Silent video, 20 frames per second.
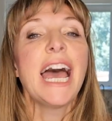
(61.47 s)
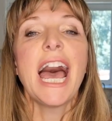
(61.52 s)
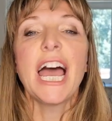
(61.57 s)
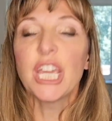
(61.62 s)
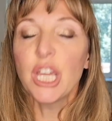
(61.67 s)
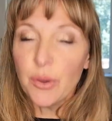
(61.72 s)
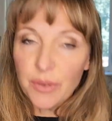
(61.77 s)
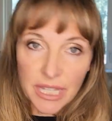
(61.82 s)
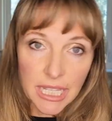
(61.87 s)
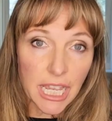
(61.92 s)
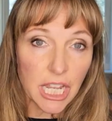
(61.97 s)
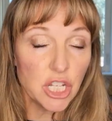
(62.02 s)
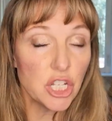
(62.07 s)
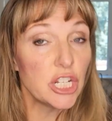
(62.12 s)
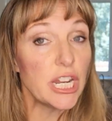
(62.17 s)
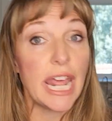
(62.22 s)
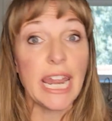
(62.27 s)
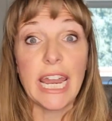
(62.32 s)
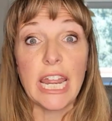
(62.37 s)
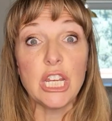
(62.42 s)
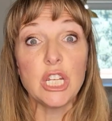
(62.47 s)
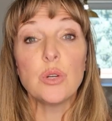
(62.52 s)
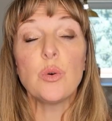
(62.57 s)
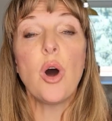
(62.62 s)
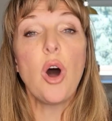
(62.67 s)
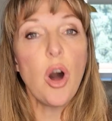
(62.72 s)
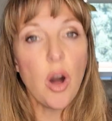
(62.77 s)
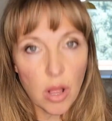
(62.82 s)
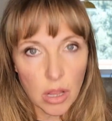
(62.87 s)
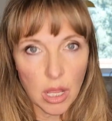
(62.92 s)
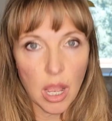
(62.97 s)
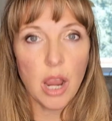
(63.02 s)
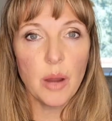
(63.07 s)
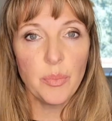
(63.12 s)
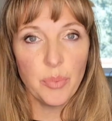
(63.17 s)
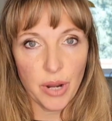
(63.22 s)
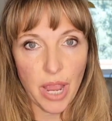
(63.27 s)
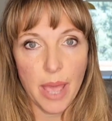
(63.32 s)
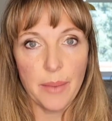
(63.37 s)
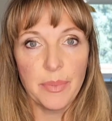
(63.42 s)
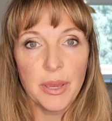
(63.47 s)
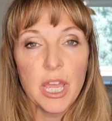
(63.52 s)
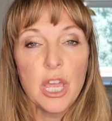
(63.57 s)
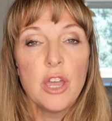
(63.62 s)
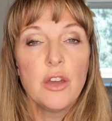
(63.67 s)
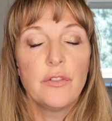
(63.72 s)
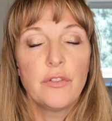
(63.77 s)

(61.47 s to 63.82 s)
I go in the kitchen and I do all our prep